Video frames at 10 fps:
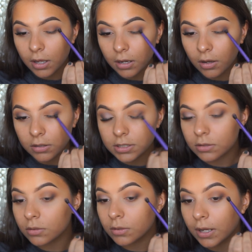And
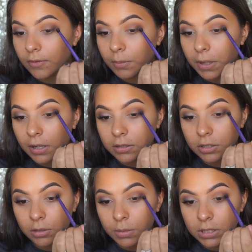also, if you pick
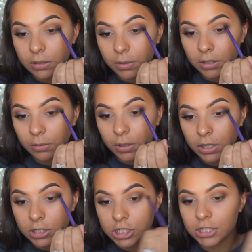too much up on your
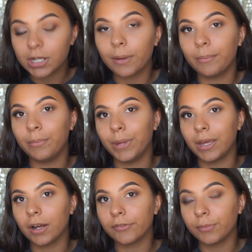brush, be
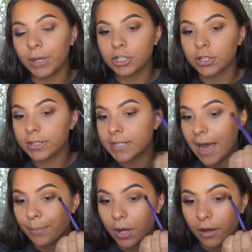careful. Make sure to
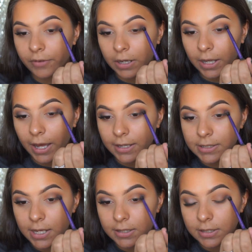tap off any
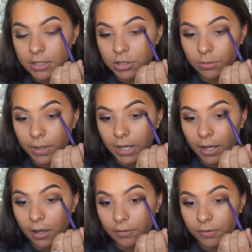excess that you might
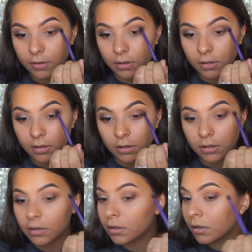have.
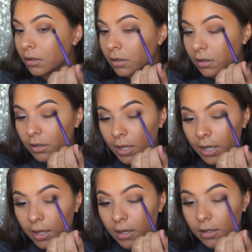
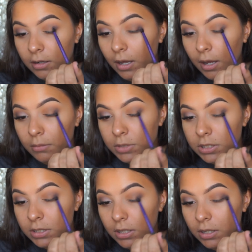And I'm
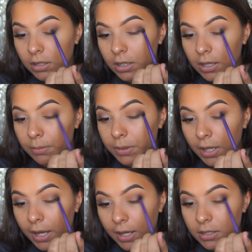just gonna keep
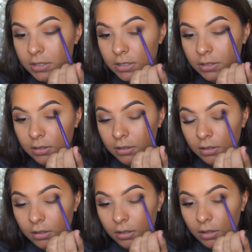that
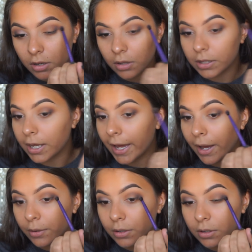on the
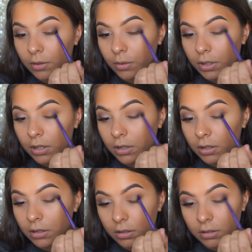outer
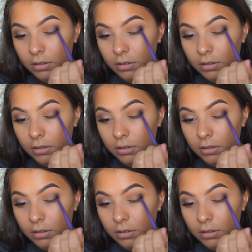corner.